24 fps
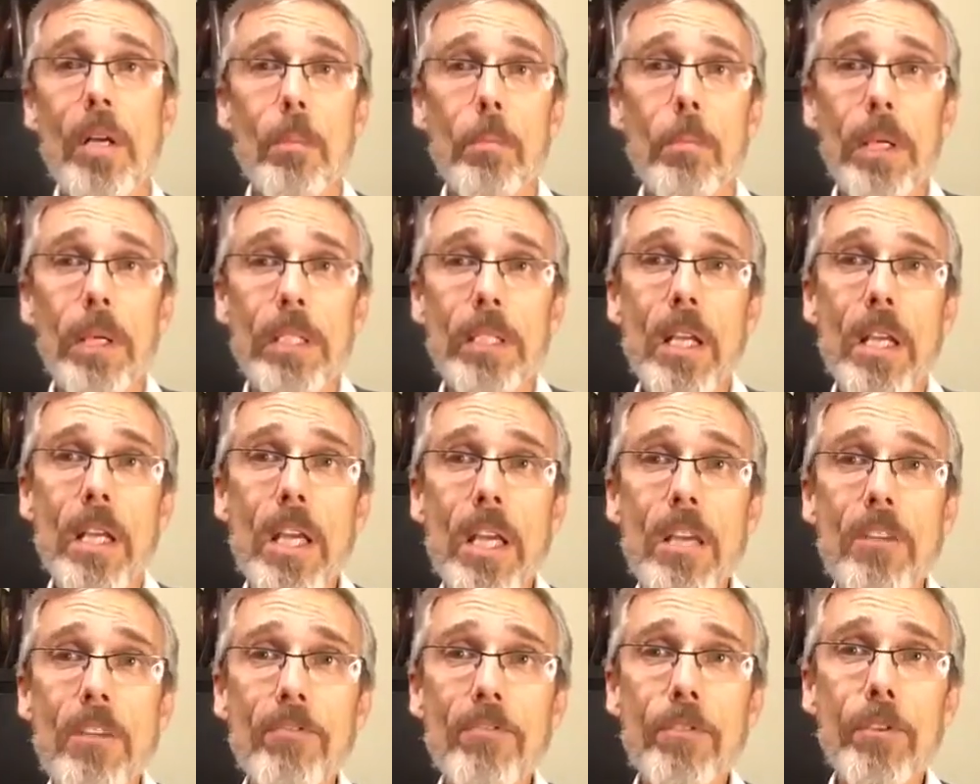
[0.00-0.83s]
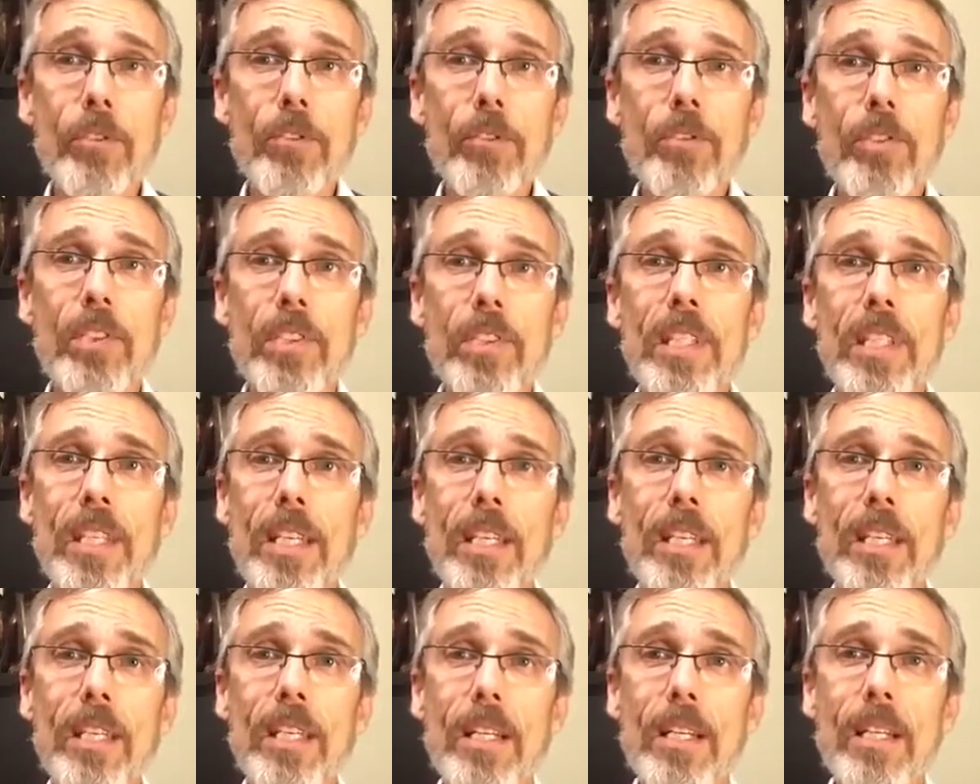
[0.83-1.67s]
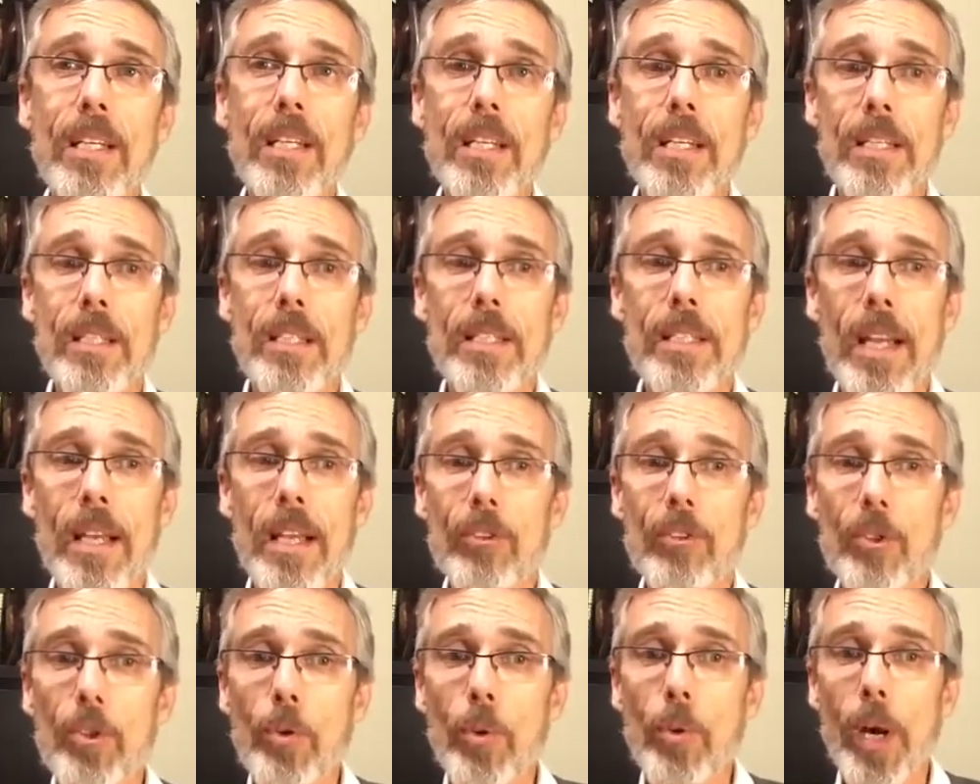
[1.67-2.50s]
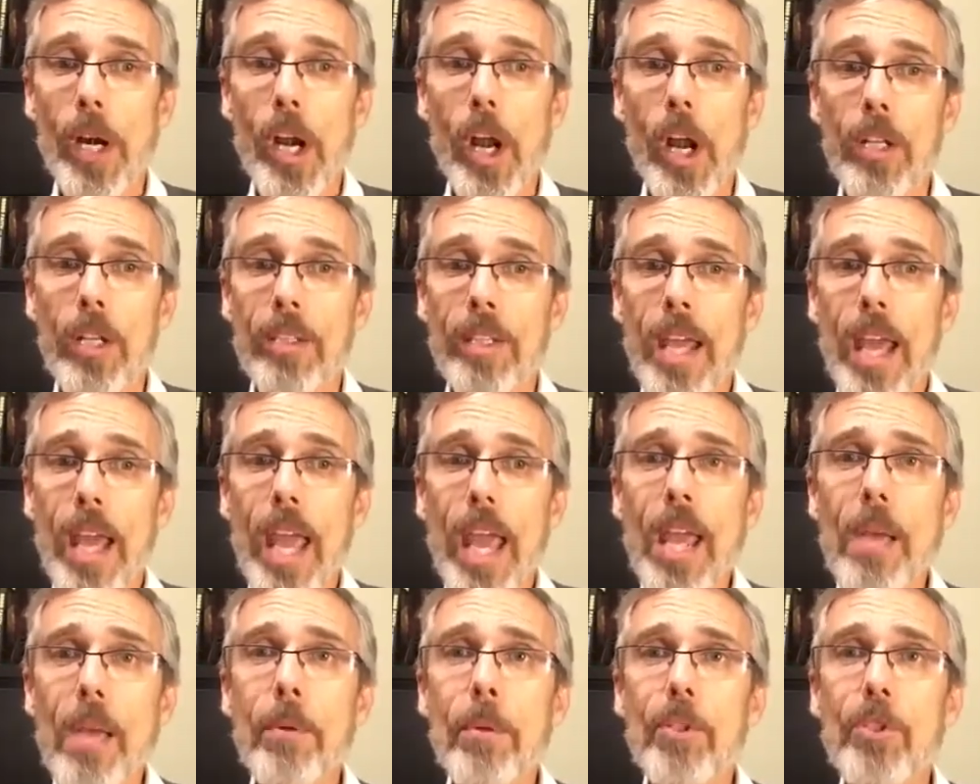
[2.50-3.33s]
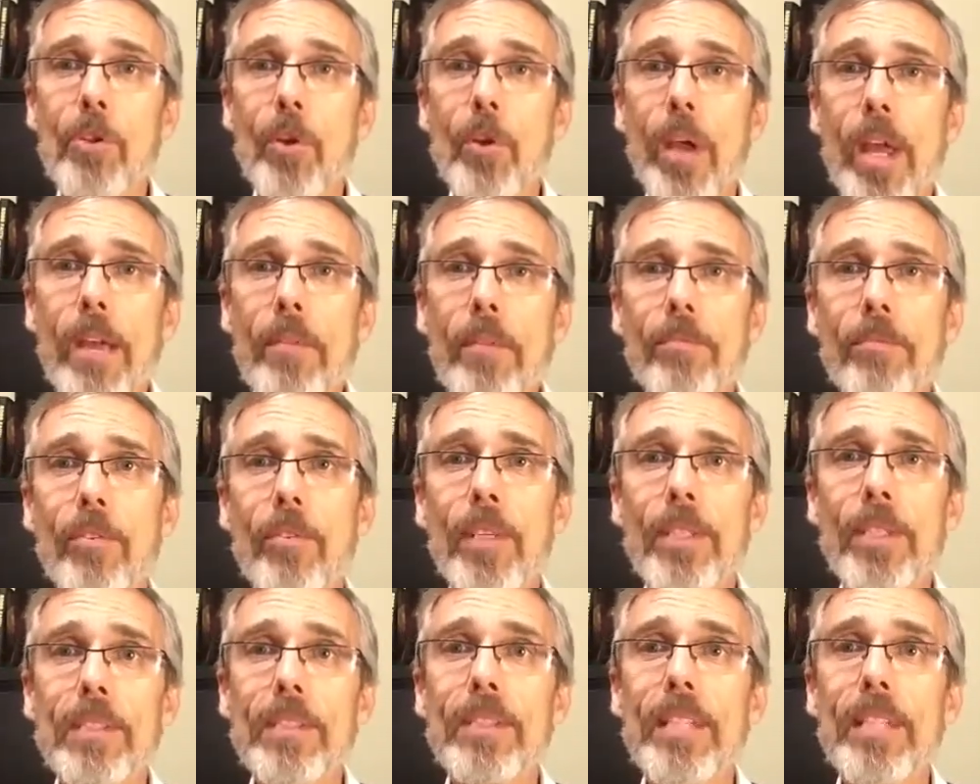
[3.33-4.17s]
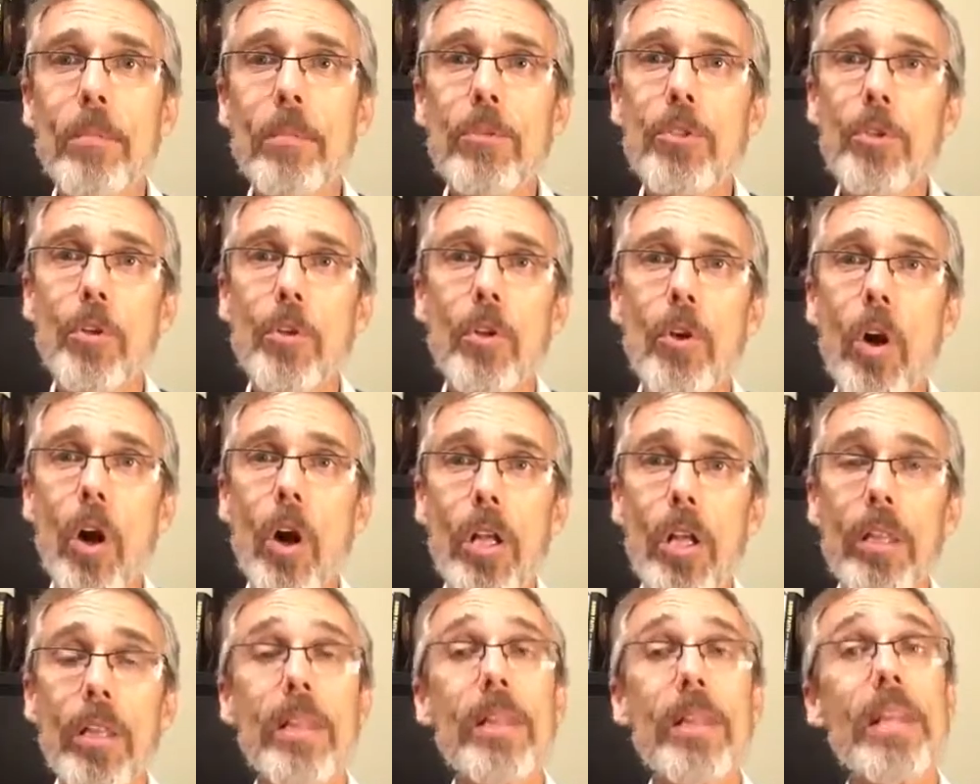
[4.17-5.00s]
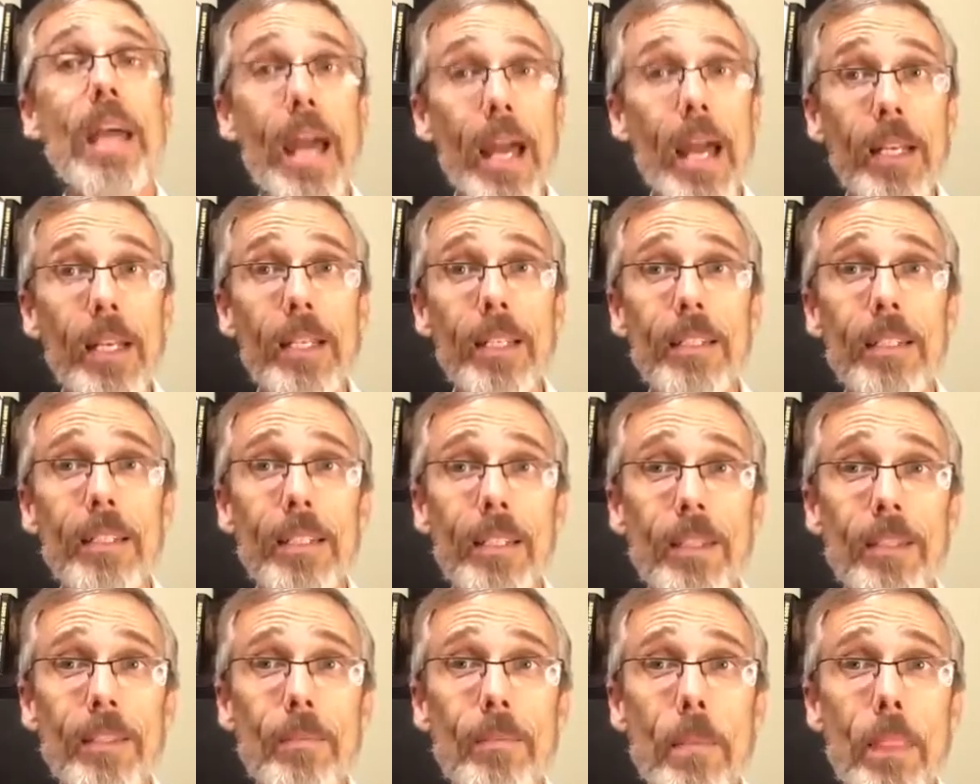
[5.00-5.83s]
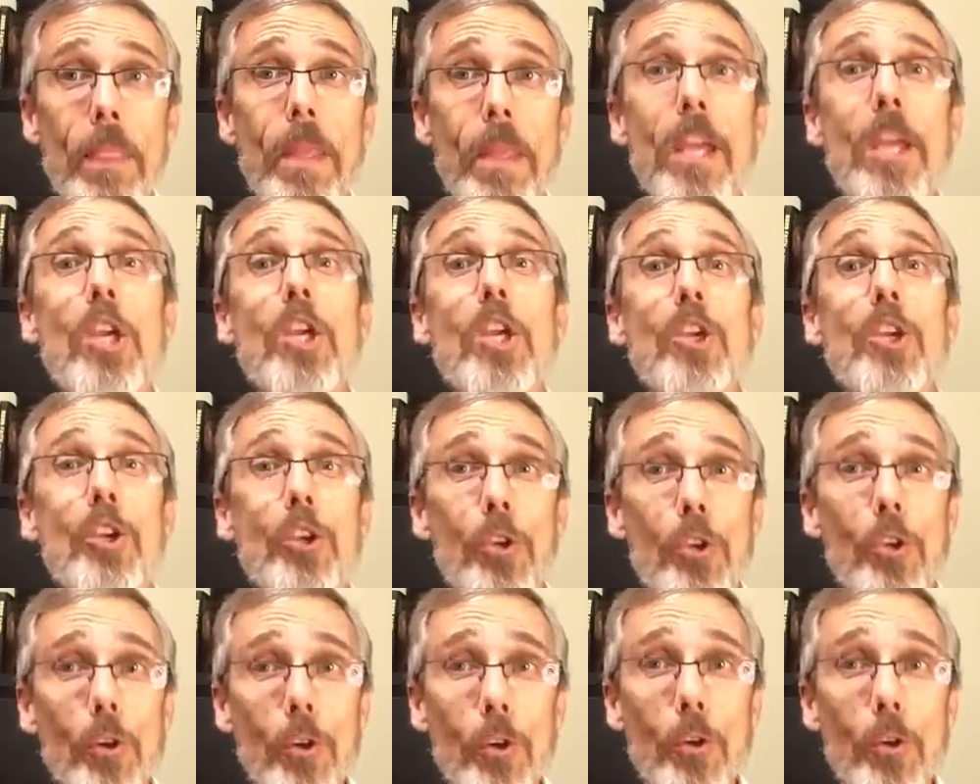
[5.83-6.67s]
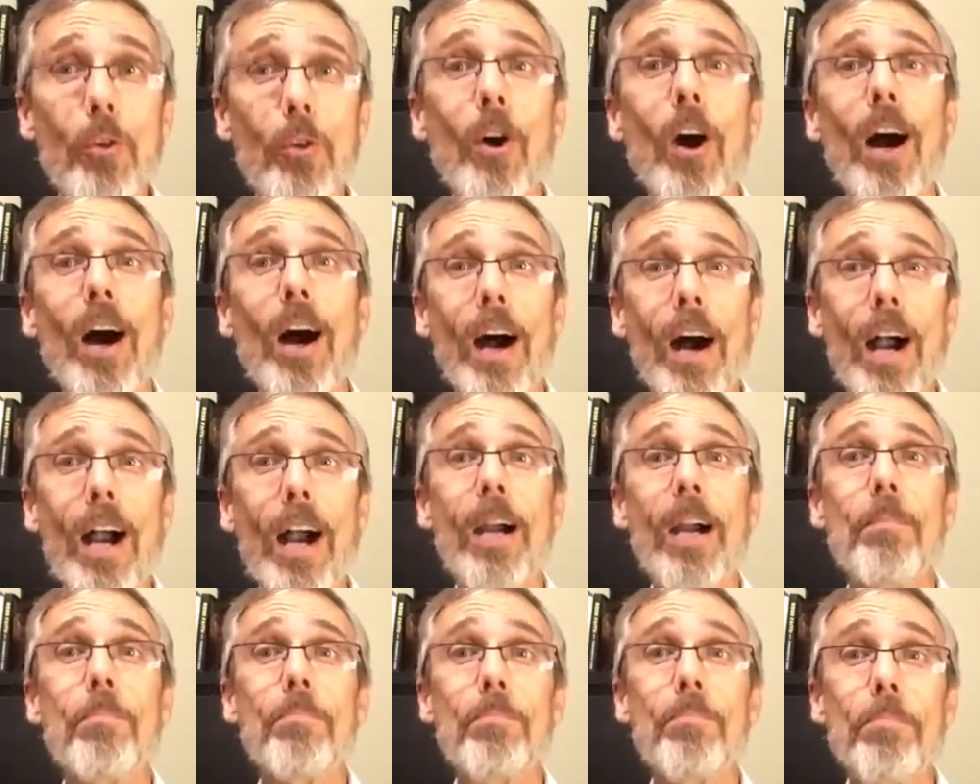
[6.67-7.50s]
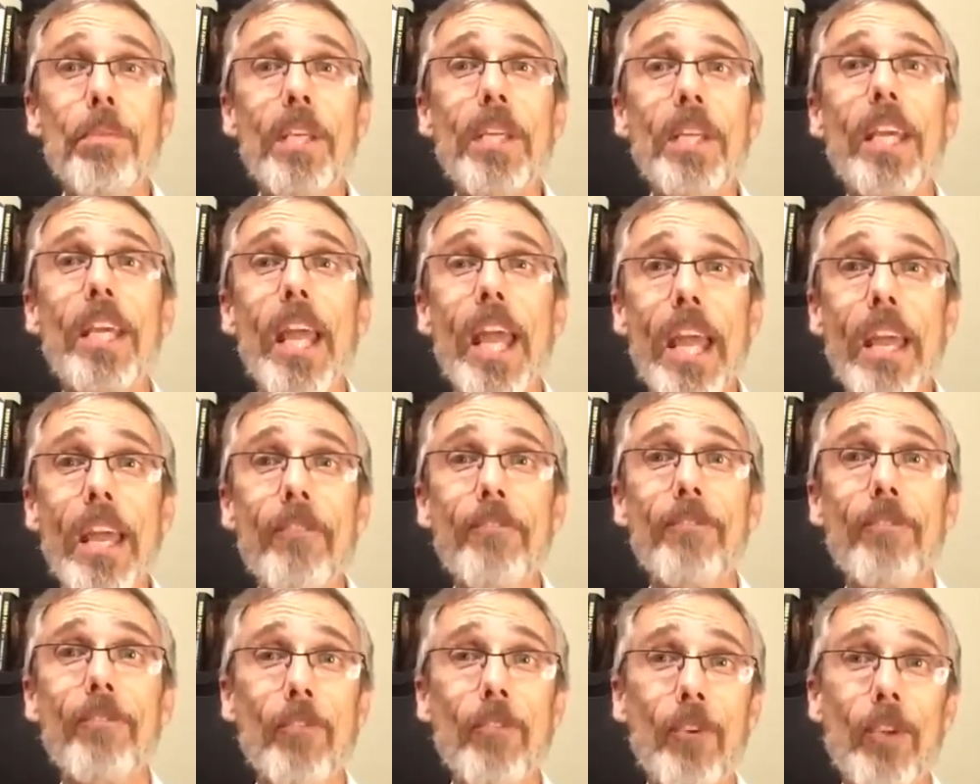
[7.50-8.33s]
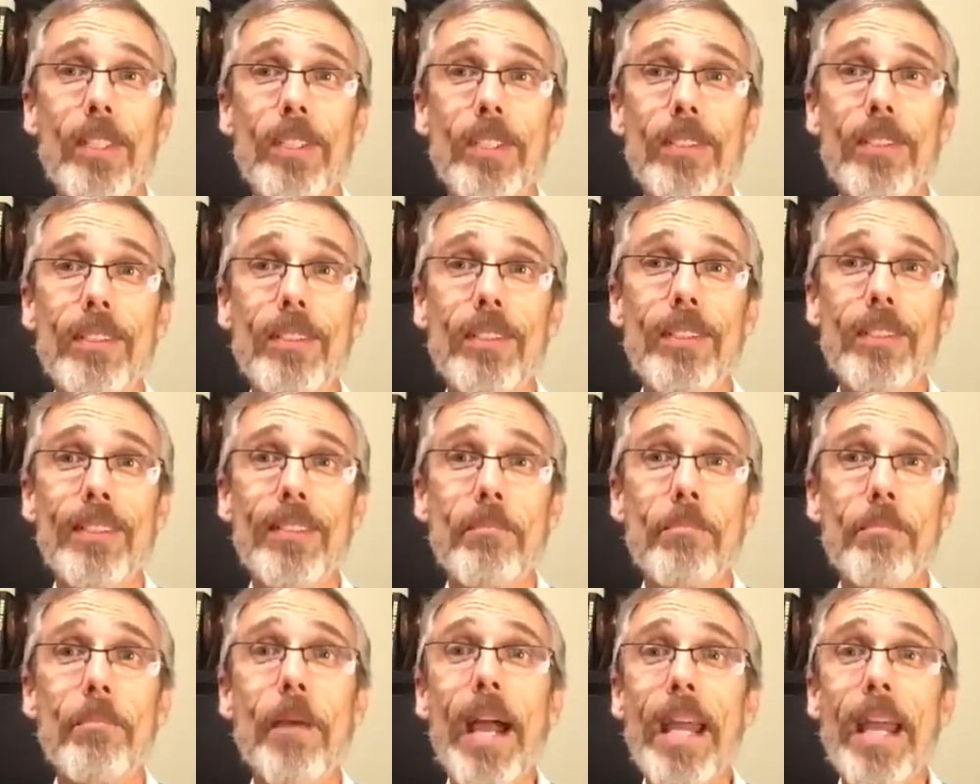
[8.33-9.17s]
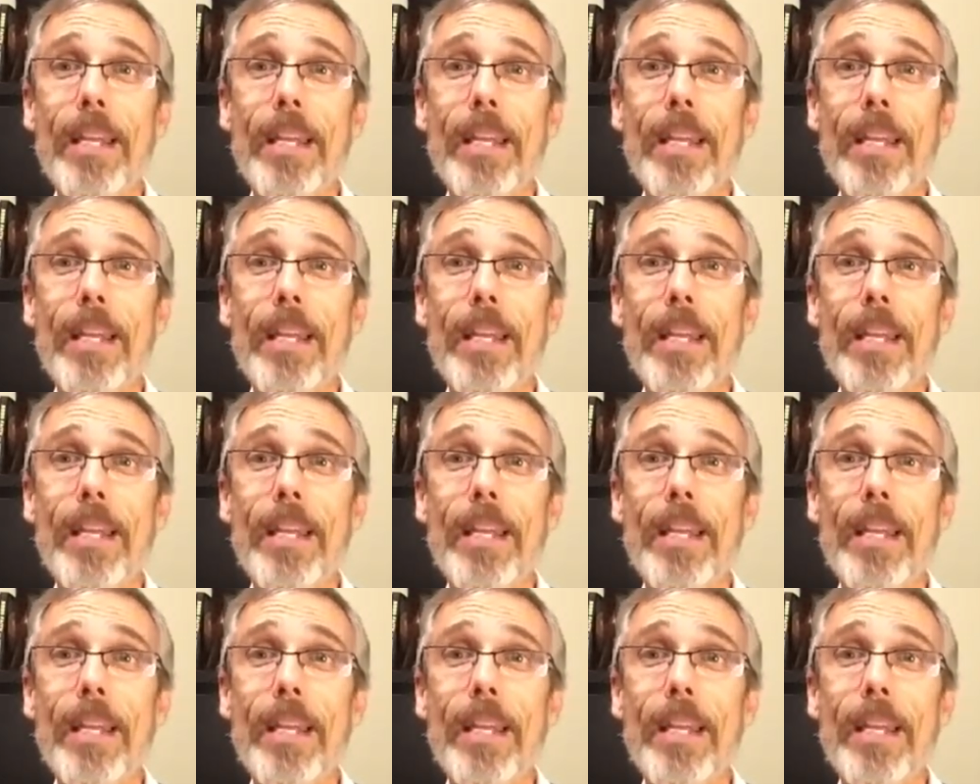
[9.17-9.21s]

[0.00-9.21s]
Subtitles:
But if you see that you are not able to influence them to God, then you are being influenced by